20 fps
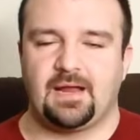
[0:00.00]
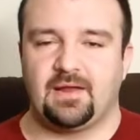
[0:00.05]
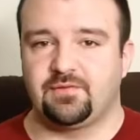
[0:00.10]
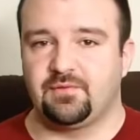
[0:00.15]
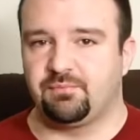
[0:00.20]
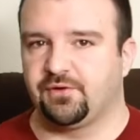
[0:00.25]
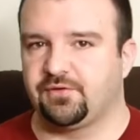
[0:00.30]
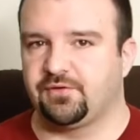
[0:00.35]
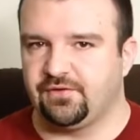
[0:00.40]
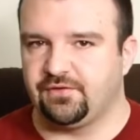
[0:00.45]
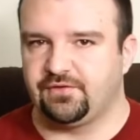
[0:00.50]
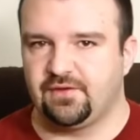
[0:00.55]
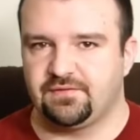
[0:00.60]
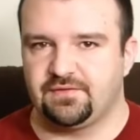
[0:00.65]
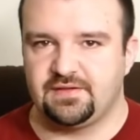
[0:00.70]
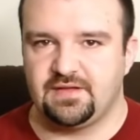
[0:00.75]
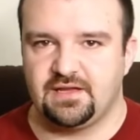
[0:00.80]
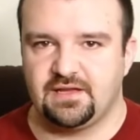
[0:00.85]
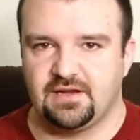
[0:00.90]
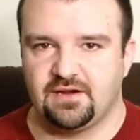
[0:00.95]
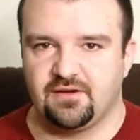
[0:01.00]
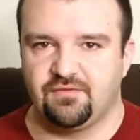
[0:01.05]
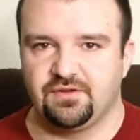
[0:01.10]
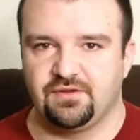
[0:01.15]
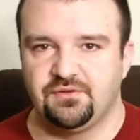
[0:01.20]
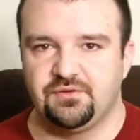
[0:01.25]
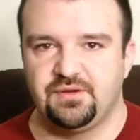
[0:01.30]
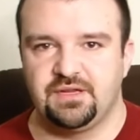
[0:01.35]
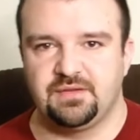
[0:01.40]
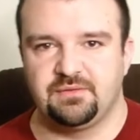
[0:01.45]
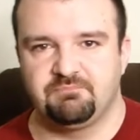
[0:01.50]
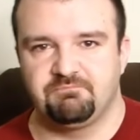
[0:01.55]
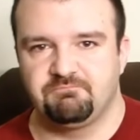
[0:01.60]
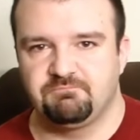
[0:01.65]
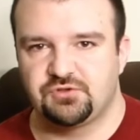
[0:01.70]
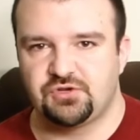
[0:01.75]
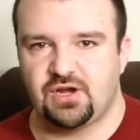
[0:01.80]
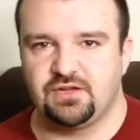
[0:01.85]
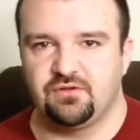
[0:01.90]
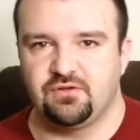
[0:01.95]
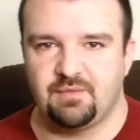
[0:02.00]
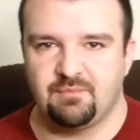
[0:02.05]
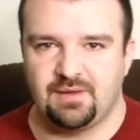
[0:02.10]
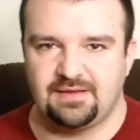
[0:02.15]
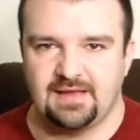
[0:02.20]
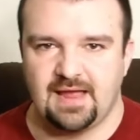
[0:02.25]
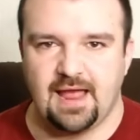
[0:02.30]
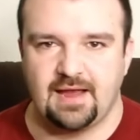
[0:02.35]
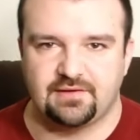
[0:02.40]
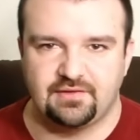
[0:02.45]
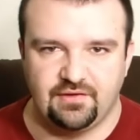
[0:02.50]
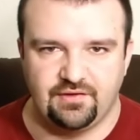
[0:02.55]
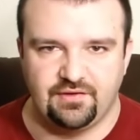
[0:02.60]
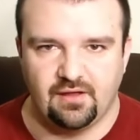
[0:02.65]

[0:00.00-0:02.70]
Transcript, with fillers: got some personal stuff to take care of, including trying to go get my taxes